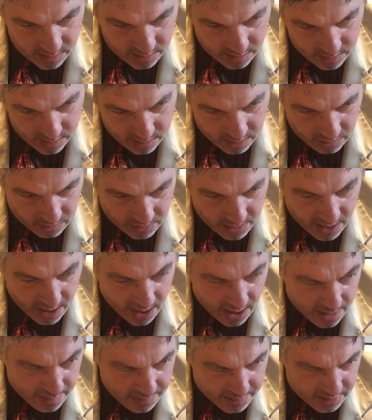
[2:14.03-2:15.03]
So
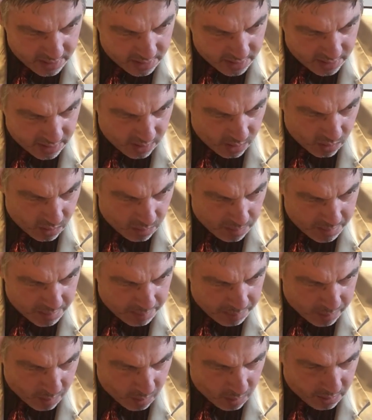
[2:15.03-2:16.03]
yeah, I've been
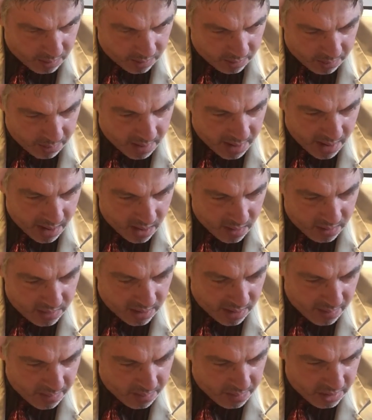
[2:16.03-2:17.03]
been poking around.
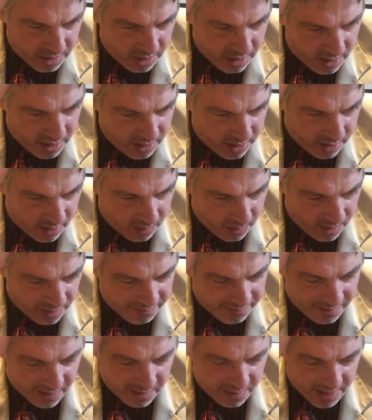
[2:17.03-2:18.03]
I was I
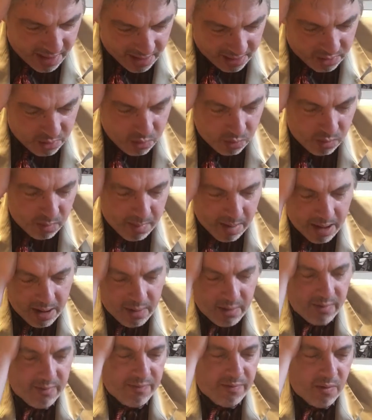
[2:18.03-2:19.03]
found that cool
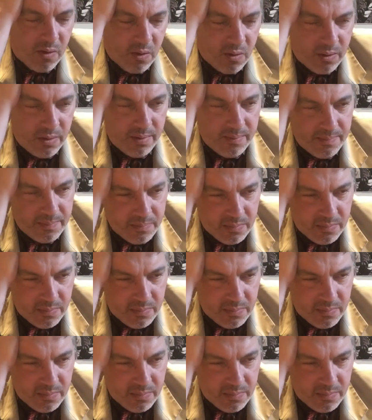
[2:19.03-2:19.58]
microphone